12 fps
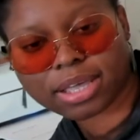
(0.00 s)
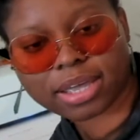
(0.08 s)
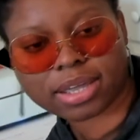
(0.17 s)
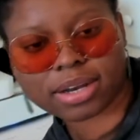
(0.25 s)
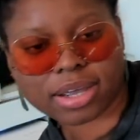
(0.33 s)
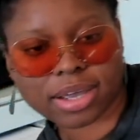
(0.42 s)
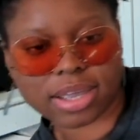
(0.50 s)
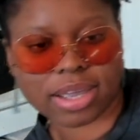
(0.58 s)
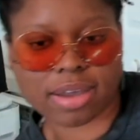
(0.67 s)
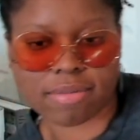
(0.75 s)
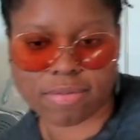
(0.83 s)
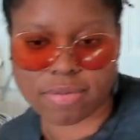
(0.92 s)
then I
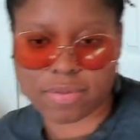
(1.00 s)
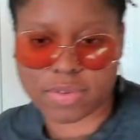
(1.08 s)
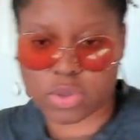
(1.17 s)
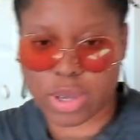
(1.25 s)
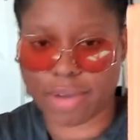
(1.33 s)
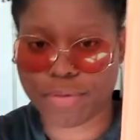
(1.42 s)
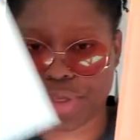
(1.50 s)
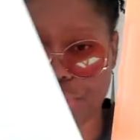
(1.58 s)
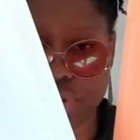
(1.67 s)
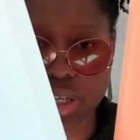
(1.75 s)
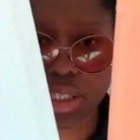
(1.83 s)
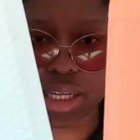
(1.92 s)
have, so I have
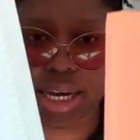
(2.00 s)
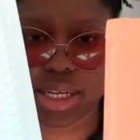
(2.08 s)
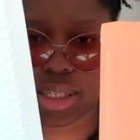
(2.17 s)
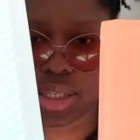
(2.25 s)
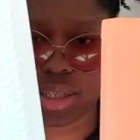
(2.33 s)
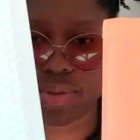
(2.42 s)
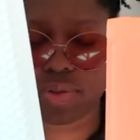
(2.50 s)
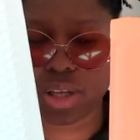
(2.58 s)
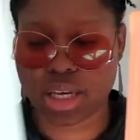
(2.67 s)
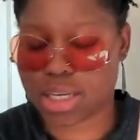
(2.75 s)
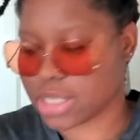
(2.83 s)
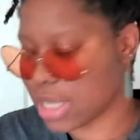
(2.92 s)
three sizes of
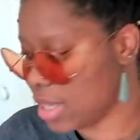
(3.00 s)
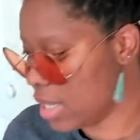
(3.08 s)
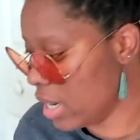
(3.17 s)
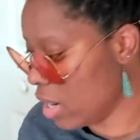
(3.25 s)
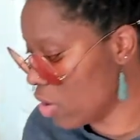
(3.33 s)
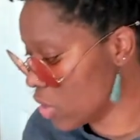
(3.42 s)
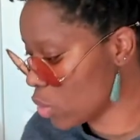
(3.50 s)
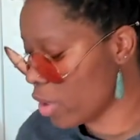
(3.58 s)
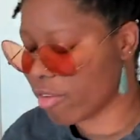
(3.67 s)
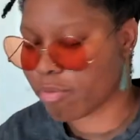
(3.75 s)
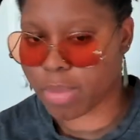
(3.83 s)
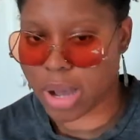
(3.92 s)
these, and then I also have